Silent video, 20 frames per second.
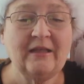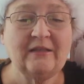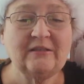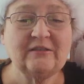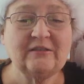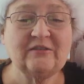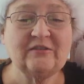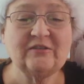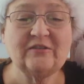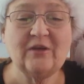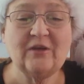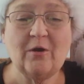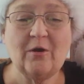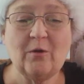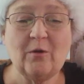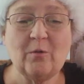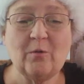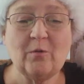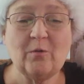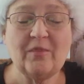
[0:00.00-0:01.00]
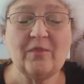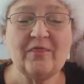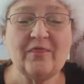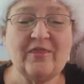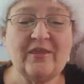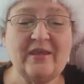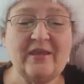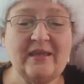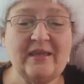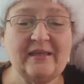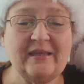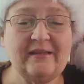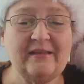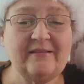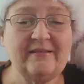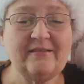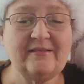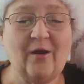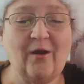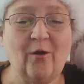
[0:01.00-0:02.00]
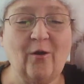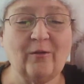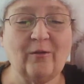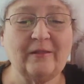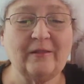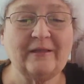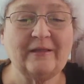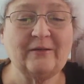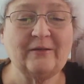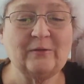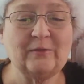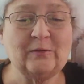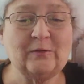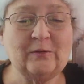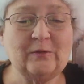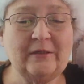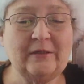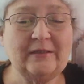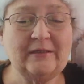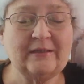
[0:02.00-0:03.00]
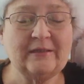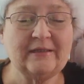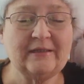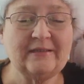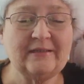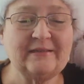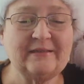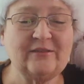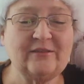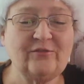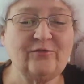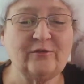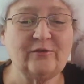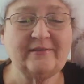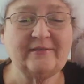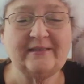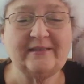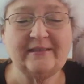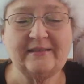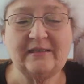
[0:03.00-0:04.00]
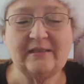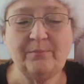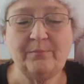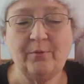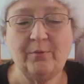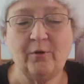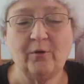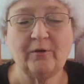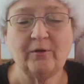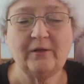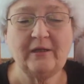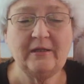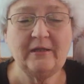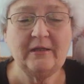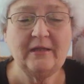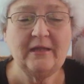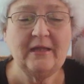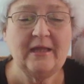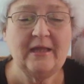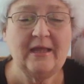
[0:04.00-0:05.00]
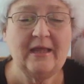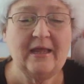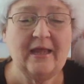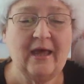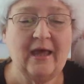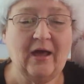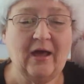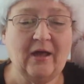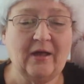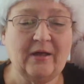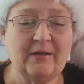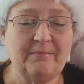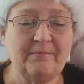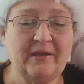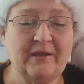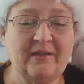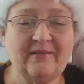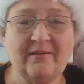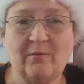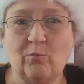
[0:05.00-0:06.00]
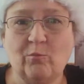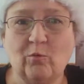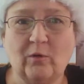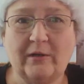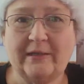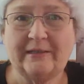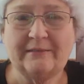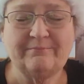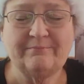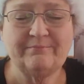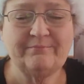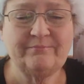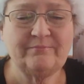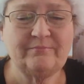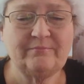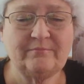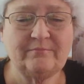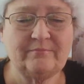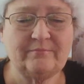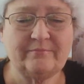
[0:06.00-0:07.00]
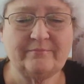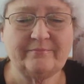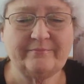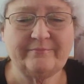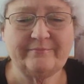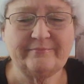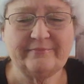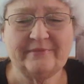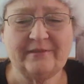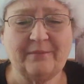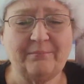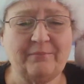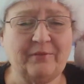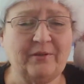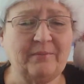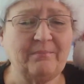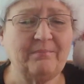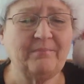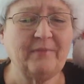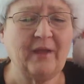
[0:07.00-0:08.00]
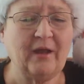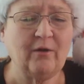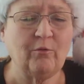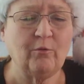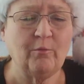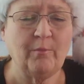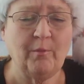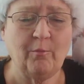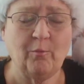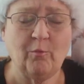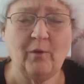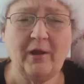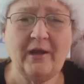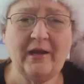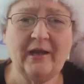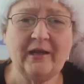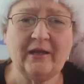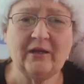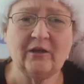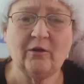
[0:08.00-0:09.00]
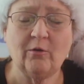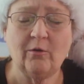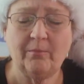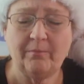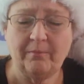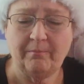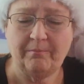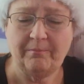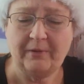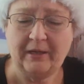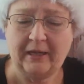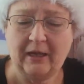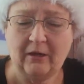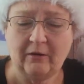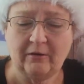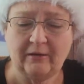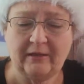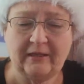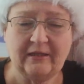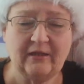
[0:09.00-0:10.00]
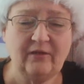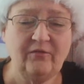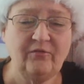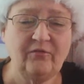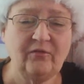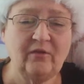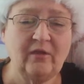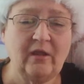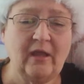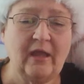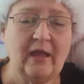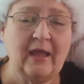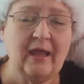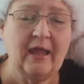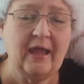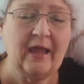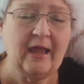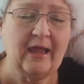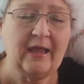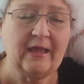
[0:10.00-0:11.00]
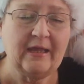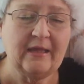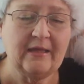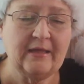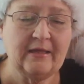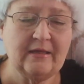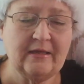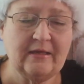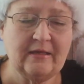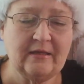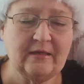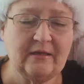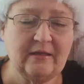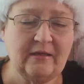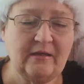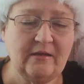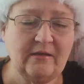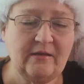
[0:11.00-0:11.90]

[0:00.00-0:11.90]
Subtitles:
So these are I got these for attending a party because I won something. I don't remember what. I got to go up and pick out a gift. And